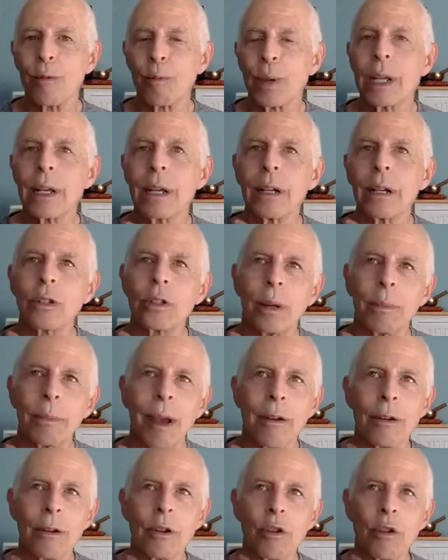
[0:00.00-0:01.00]
because some
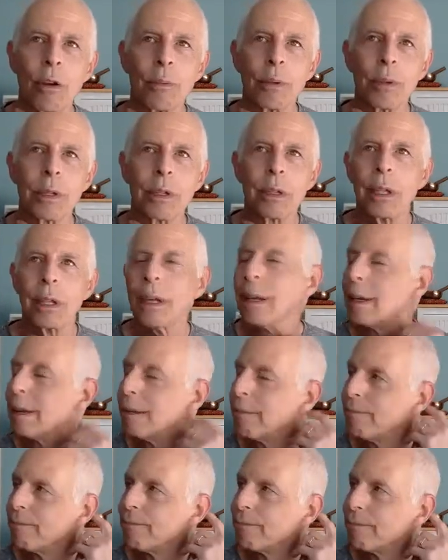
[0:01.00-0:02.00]
marriage therapists,
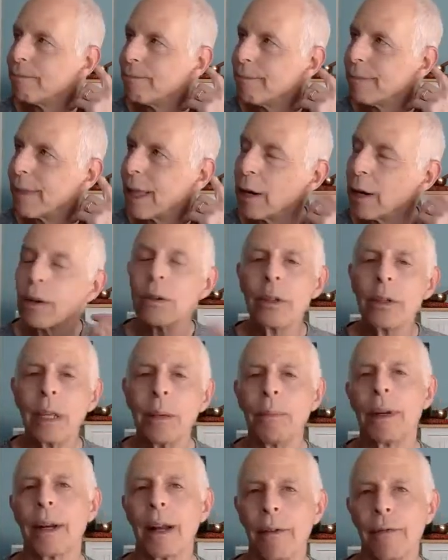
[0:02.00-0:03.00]
they don't go
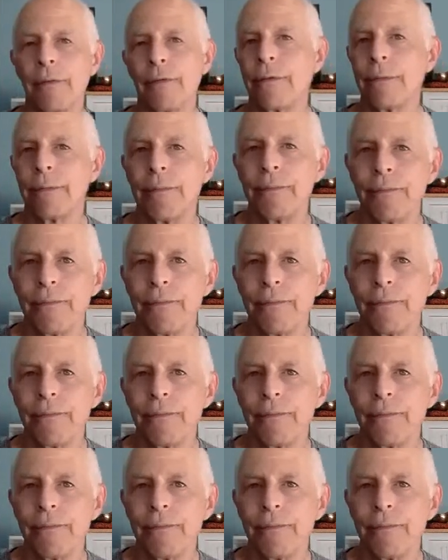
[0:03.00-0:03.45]
deep enough.